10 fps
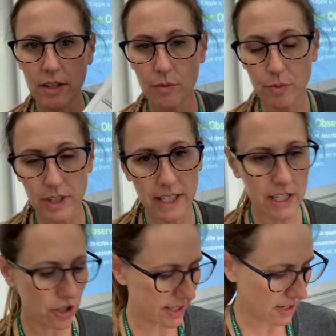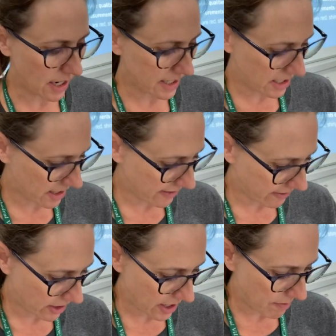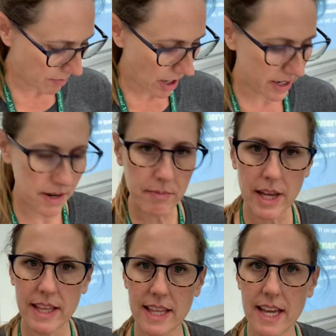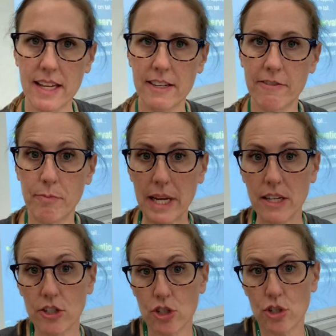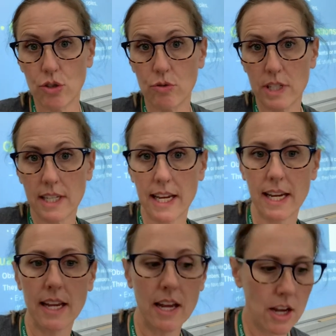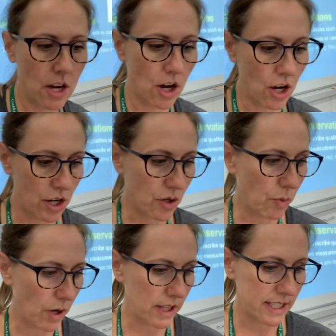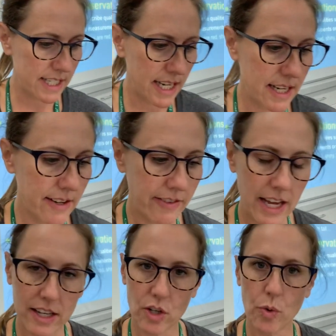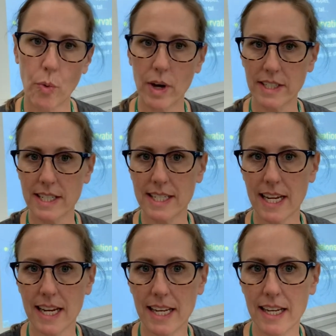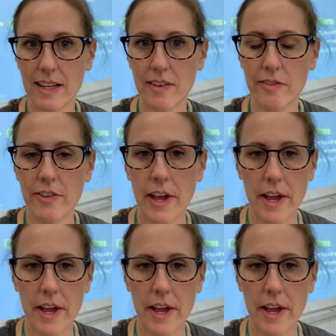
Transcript: really just got to the very bottom at the end of page 2 today on qualitative and quantitative